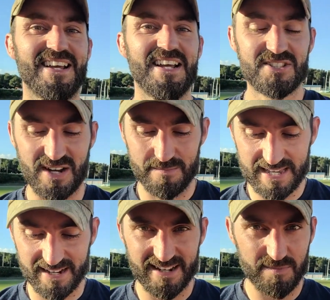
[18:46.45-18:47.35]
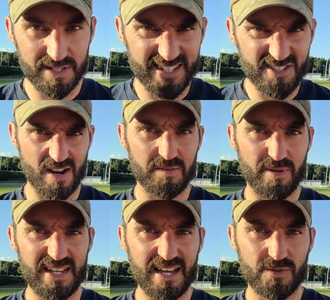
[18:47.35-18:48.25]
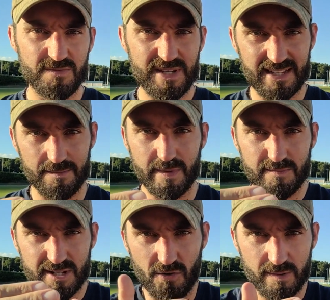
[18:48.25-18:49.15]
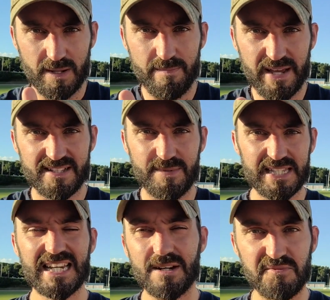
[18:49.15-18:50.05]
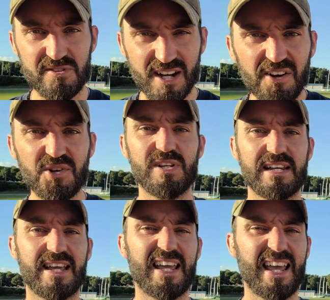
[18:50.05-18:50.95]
So I'm getting a little bit distracted by that, which means I'm slowing my pace a bit and I'm not really